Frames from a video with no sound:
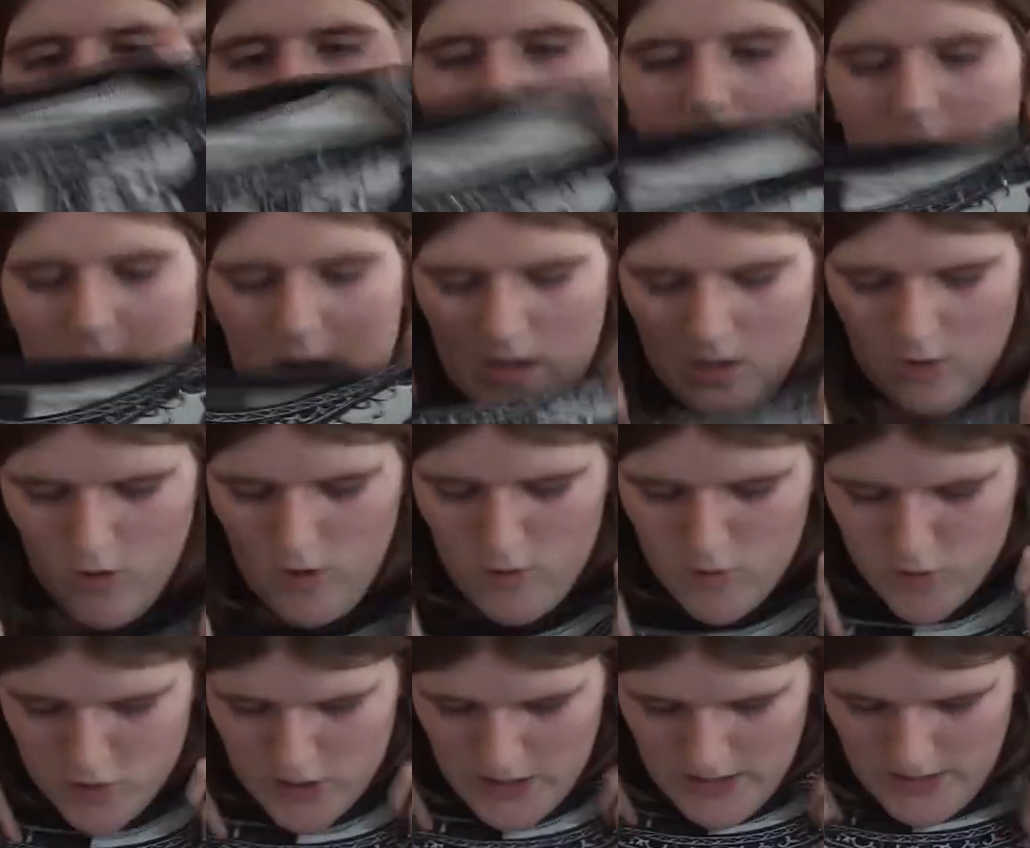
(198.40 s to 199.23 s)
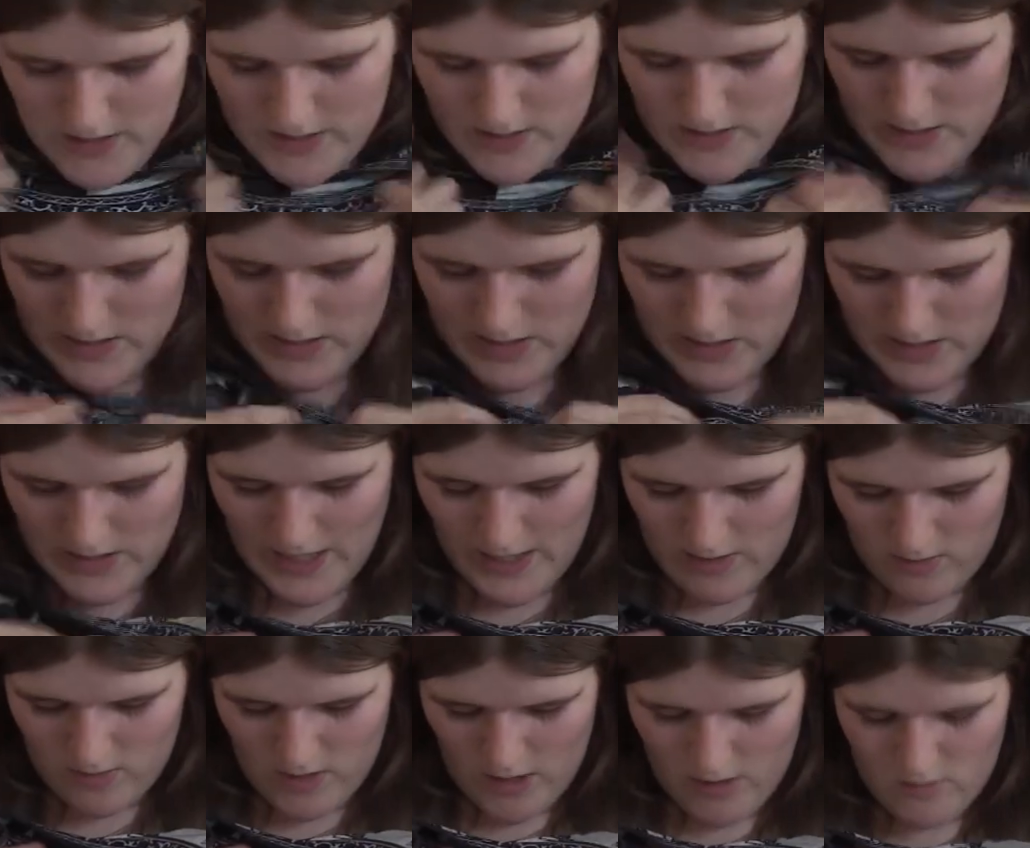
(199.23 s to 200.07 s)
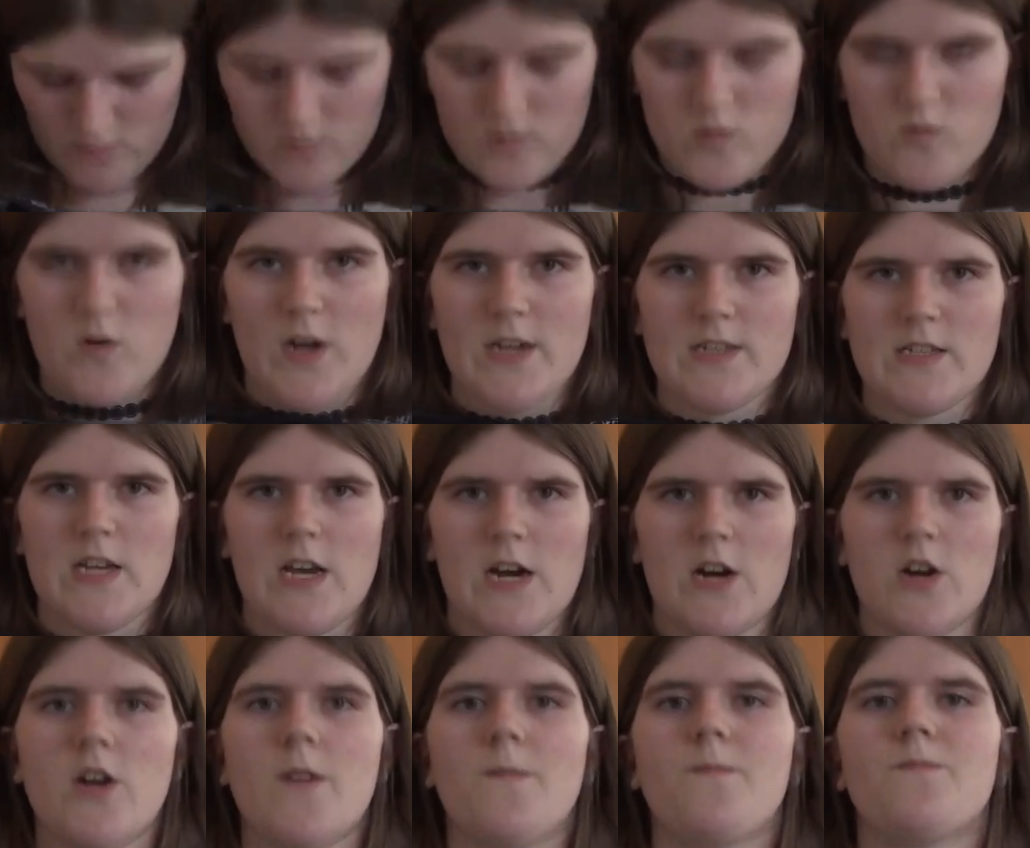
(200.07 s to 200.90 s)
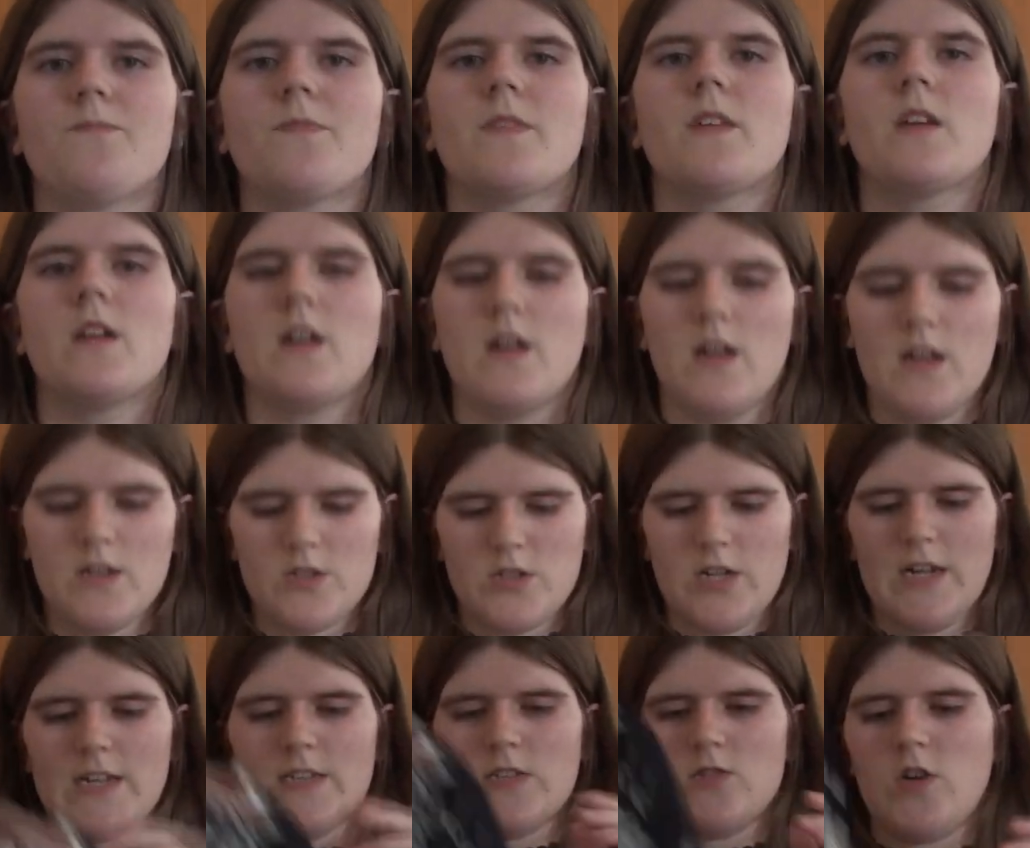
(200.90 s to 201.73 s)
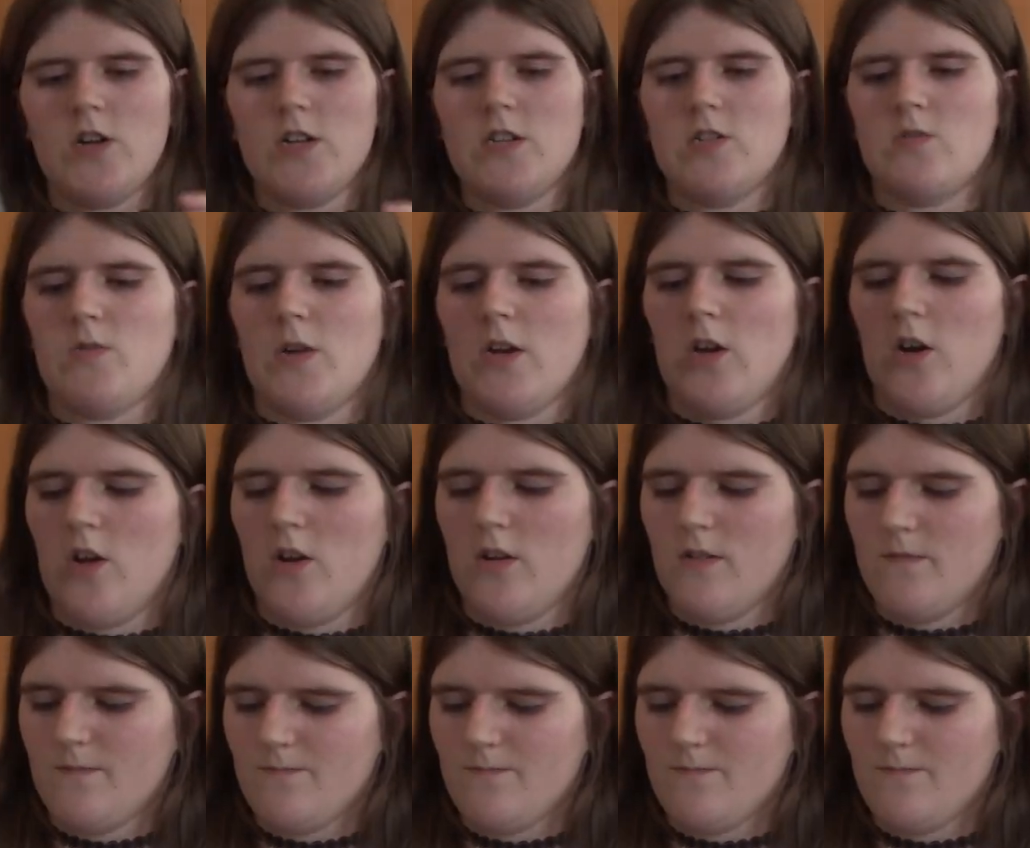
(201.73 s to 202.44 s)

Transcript: And it also has this cutout right here. So let's try this one on.